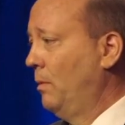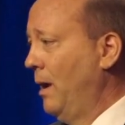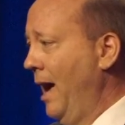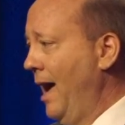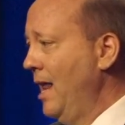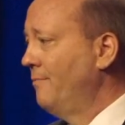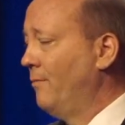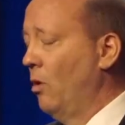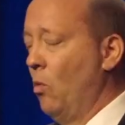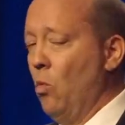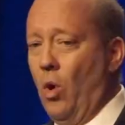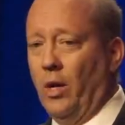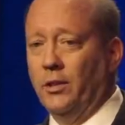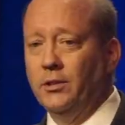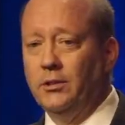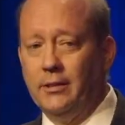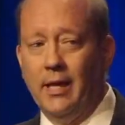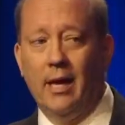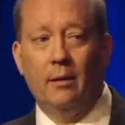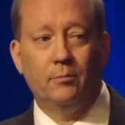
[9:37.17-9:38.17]
kind of a
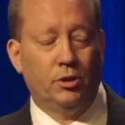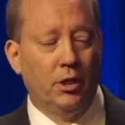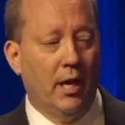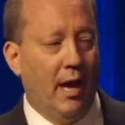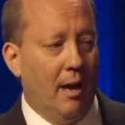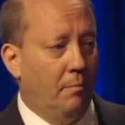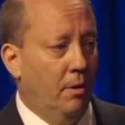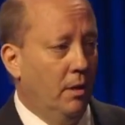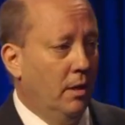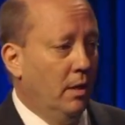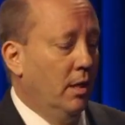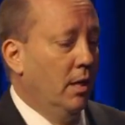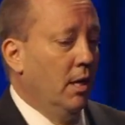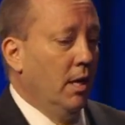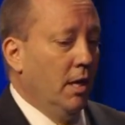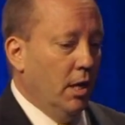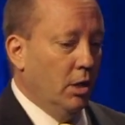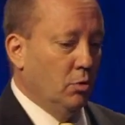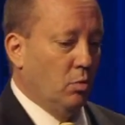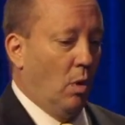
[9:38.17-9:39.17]
one-stop shop
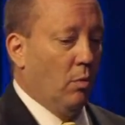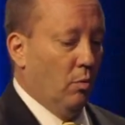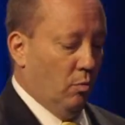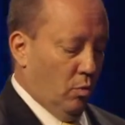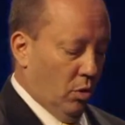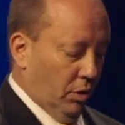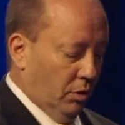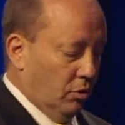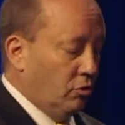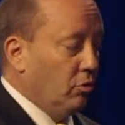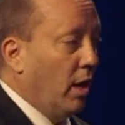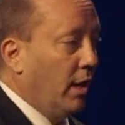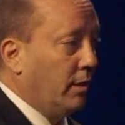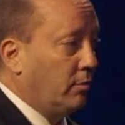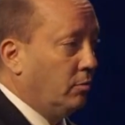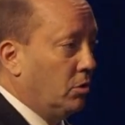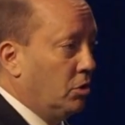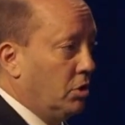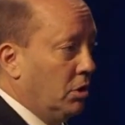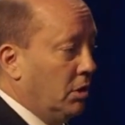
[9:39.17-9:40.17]
is what we're really trying
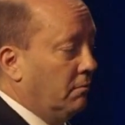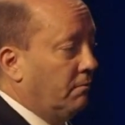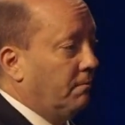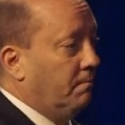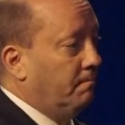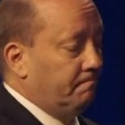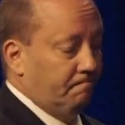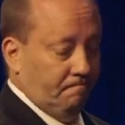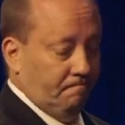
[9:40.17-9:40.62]
to achieve.